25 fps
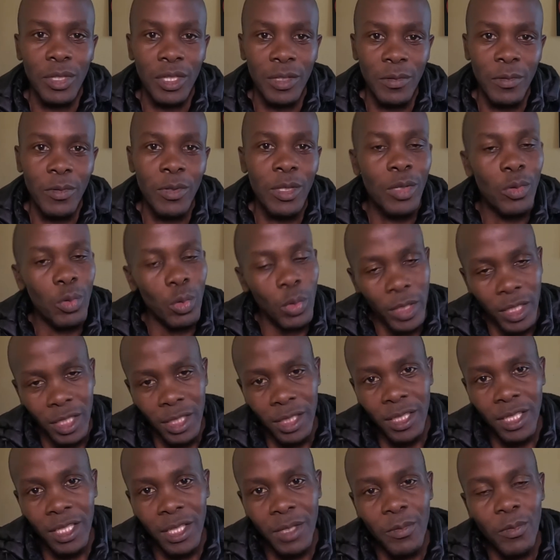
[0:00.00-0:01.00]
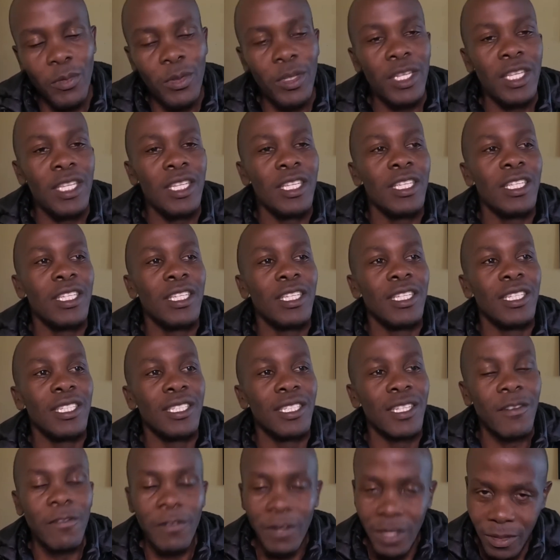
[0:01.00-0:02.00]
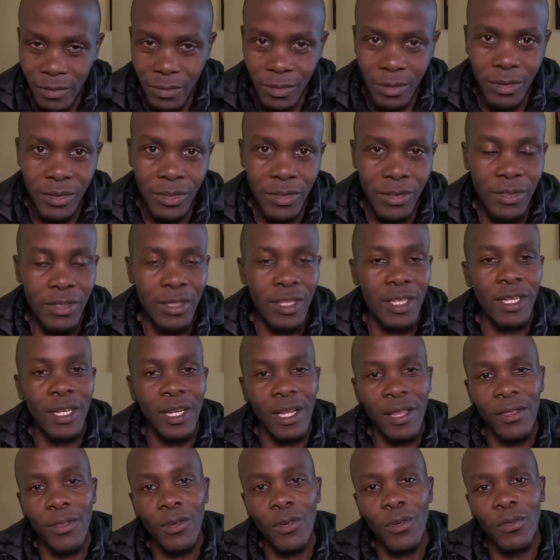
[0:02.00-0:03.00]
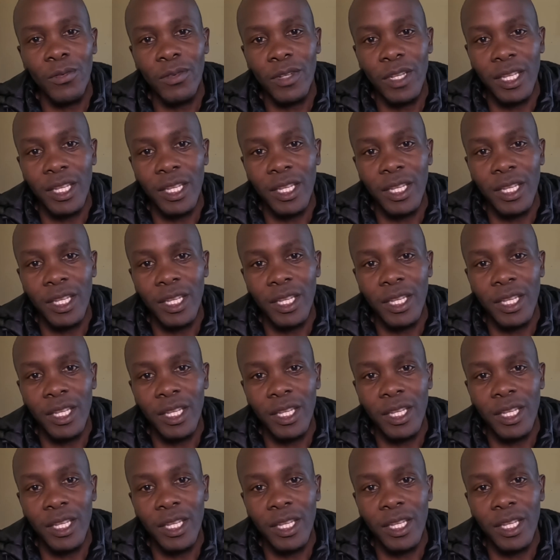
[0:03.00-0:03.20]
if he survives the wrath of